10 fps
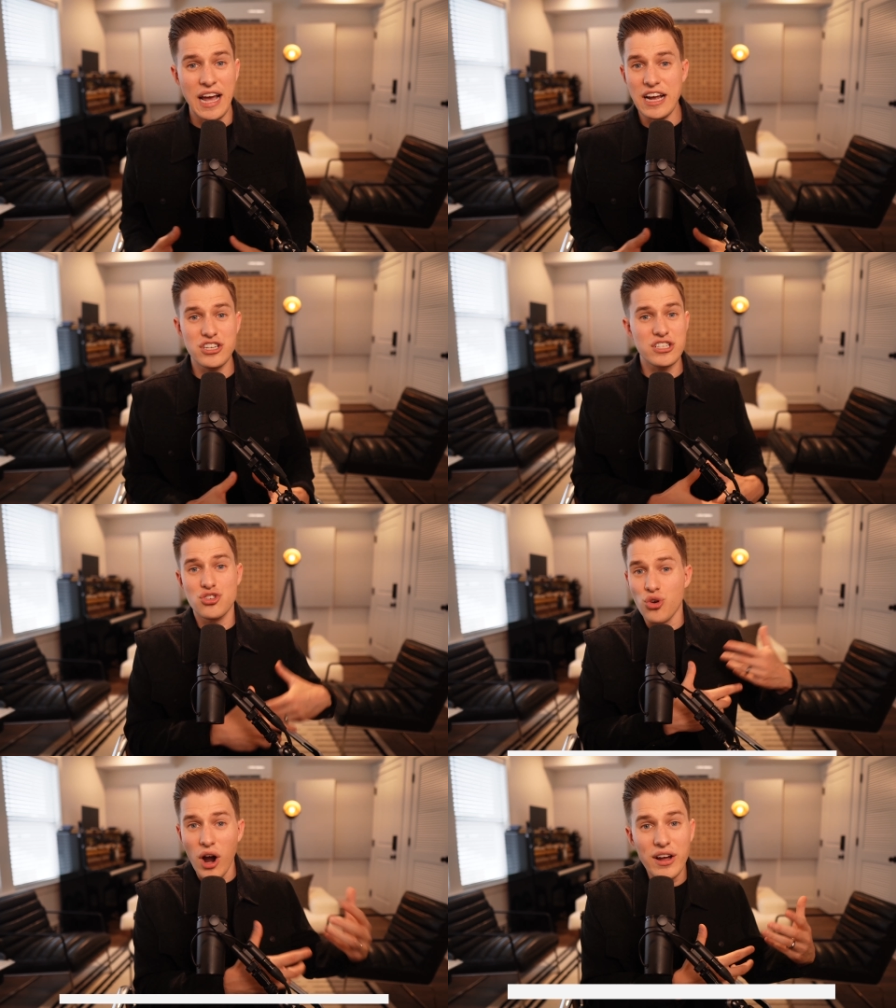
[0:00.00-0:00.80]
and just
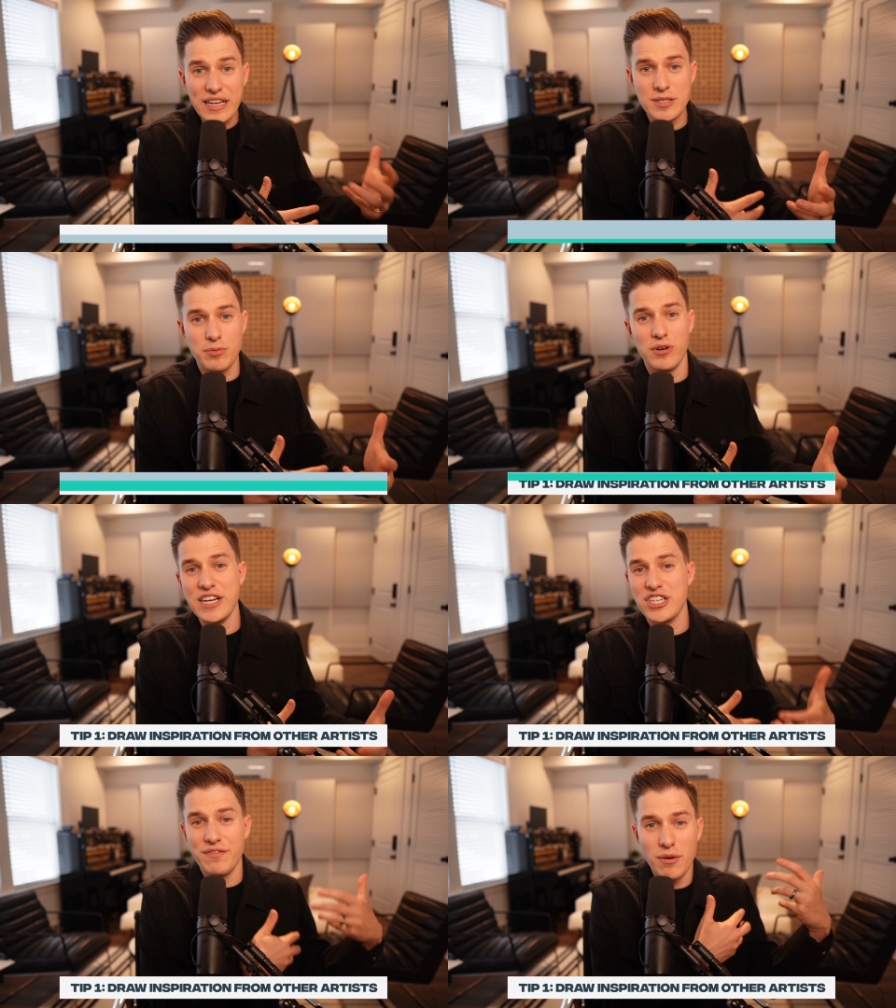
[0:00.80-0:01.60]
draw
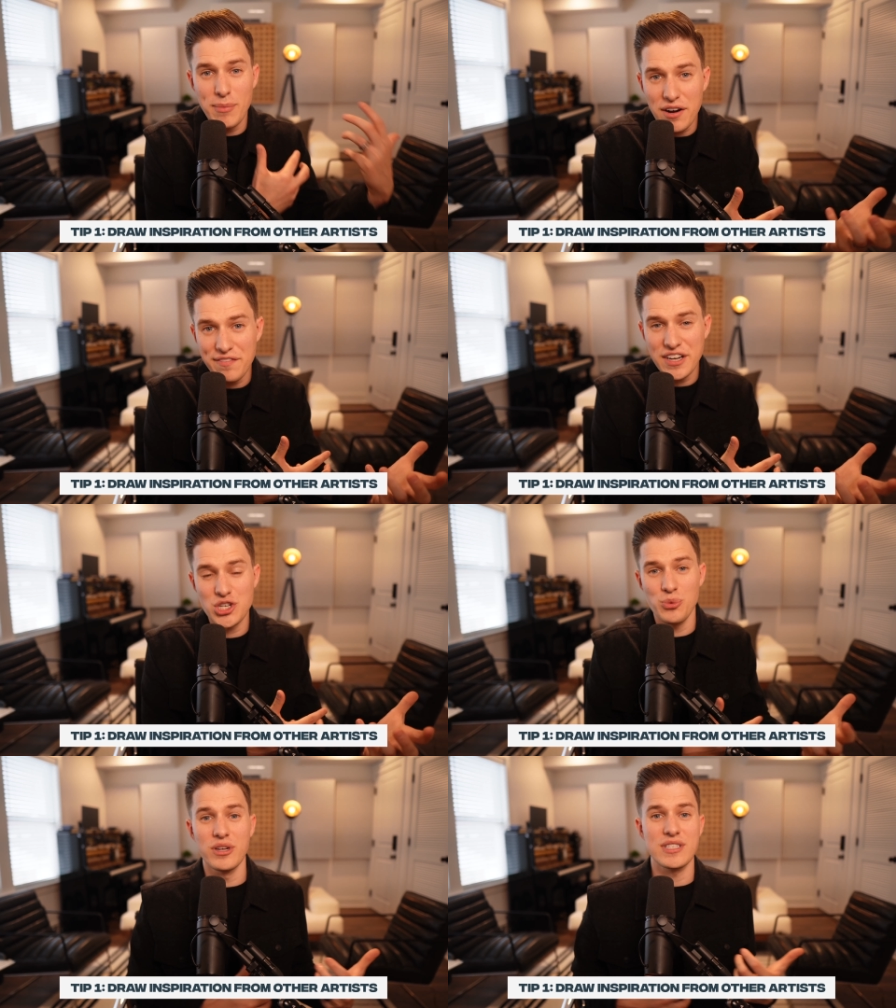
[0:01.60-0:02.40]
inspiration from their
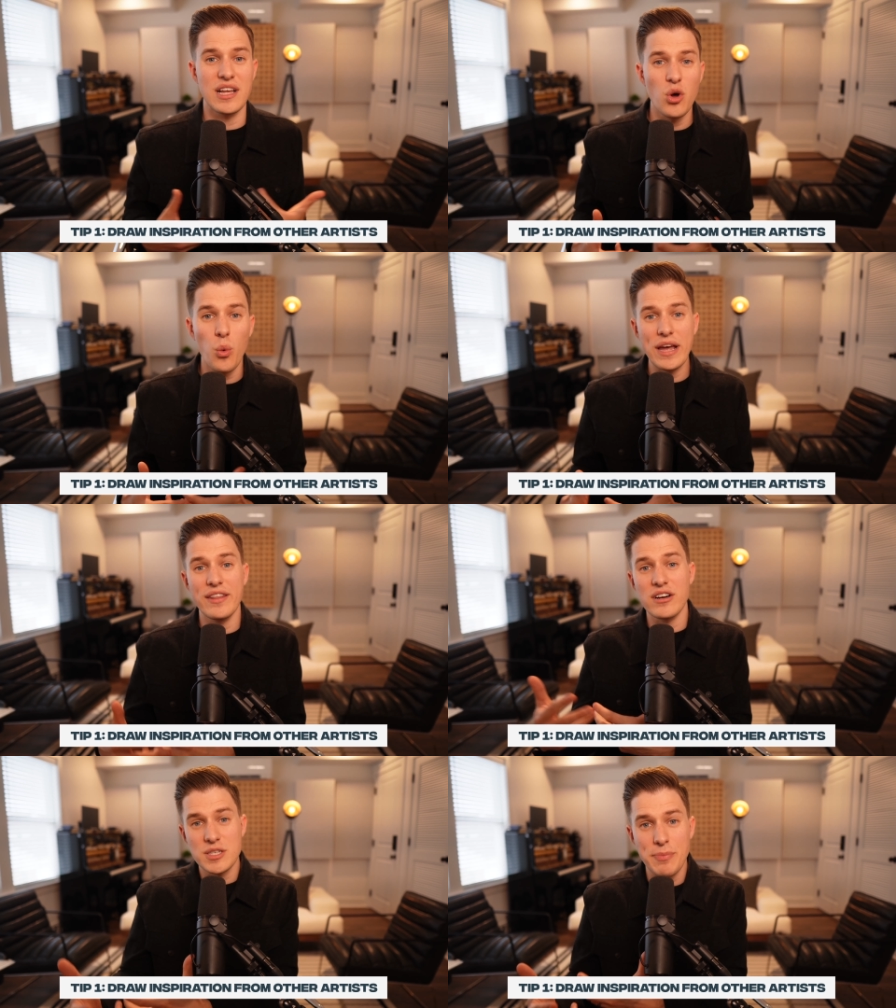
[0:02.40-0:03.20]
visuals and the way
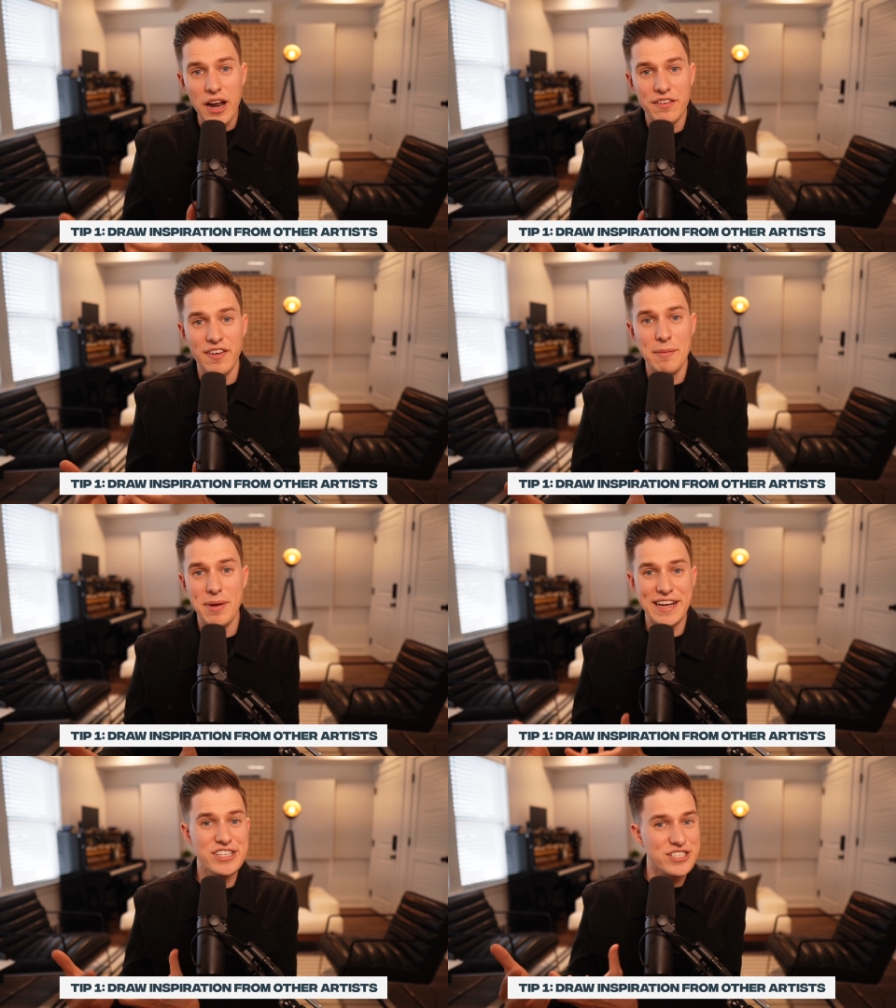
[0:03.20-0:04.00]
their Spotify
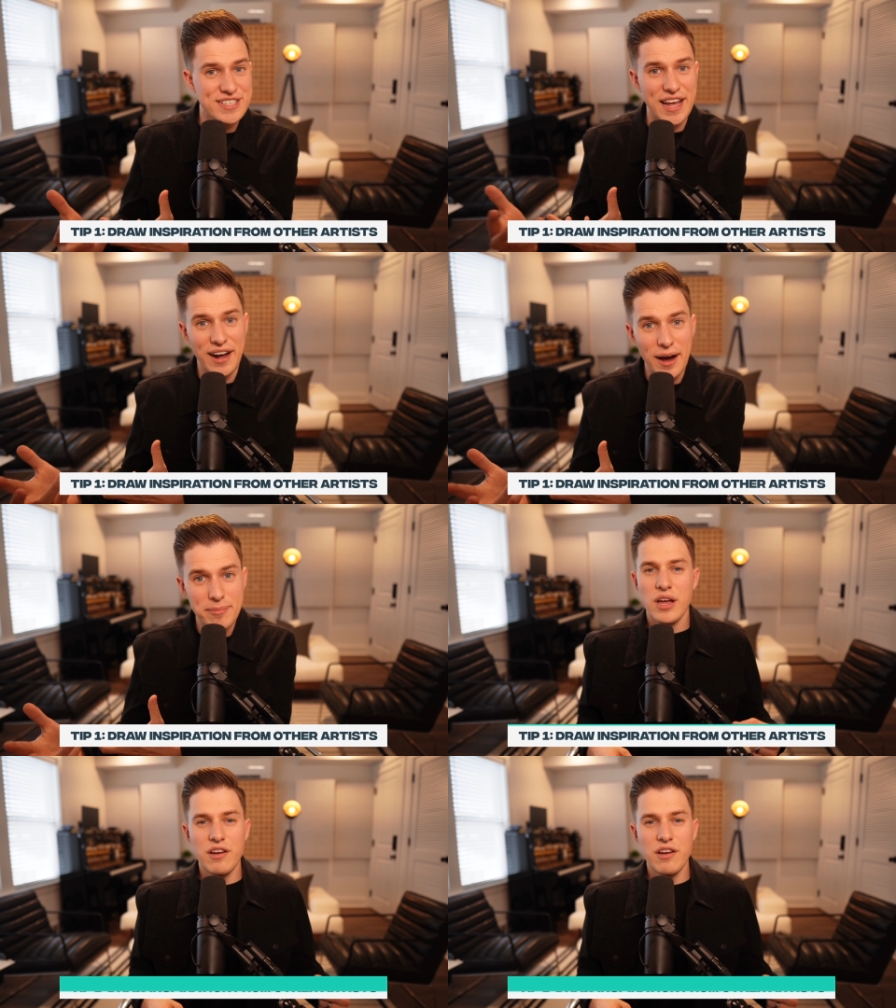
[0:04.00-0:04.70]
page is set up.